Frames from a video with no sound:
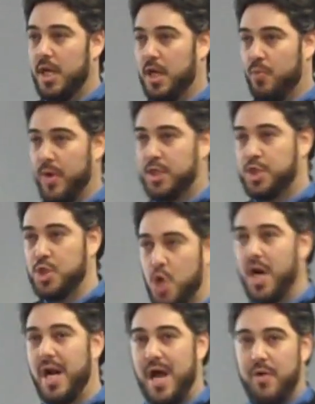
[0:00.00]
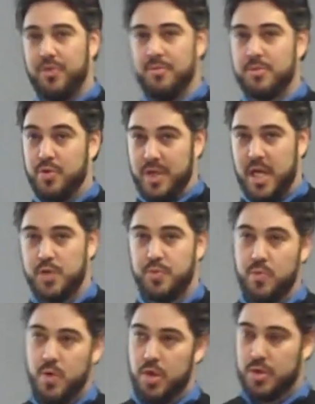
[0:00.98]
in which not allowing them to engage
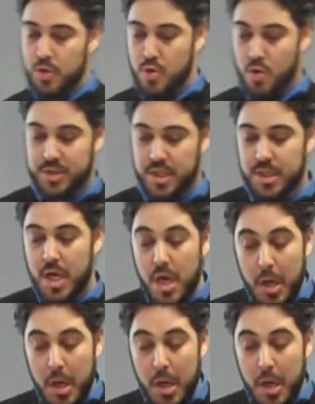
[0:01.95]
with the world causes.